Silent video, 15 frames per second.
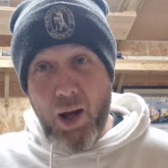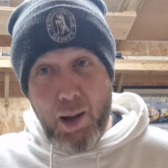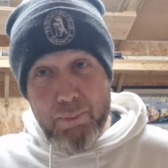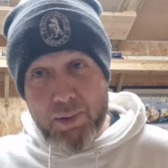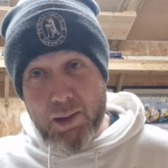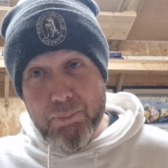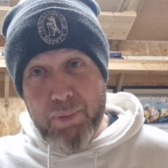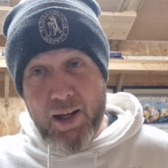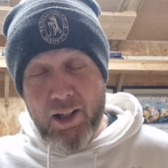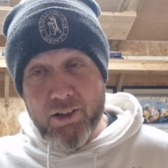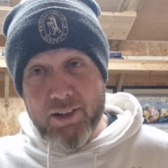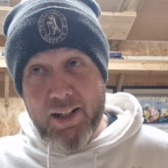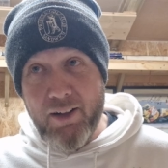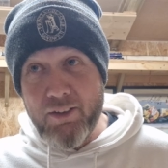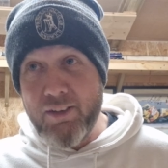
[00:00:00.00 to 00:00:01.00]
hum in the
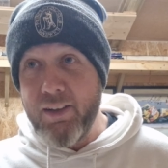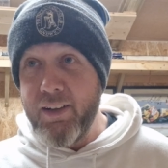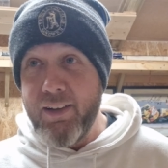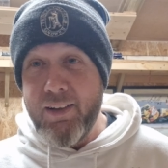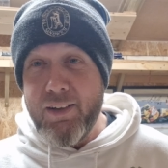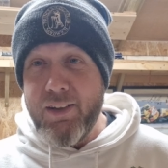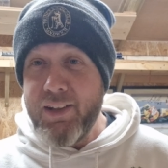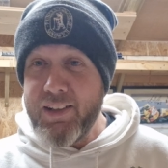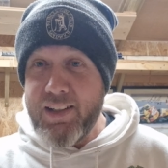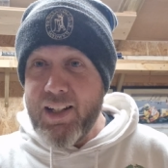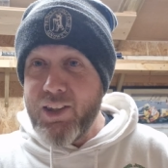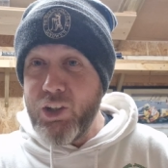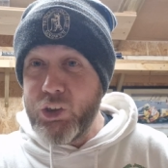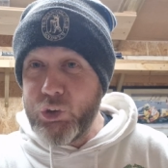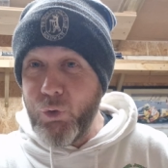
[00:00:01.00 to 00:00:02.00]
background. You can
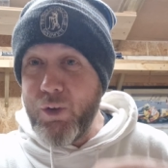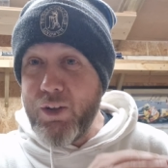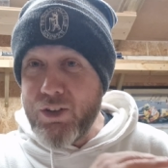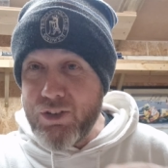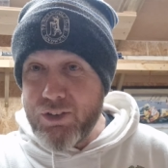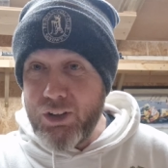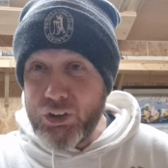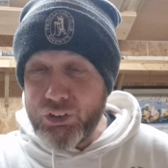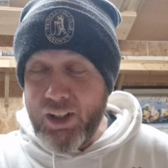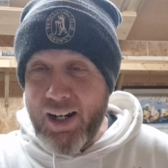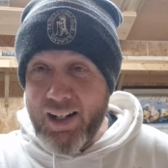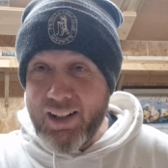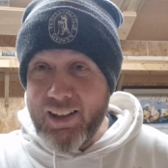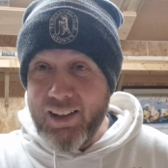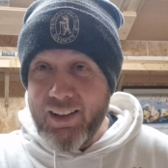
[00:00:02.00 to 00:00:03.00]
hear the joints in the
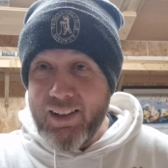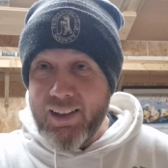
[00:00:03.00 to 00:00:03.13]
track,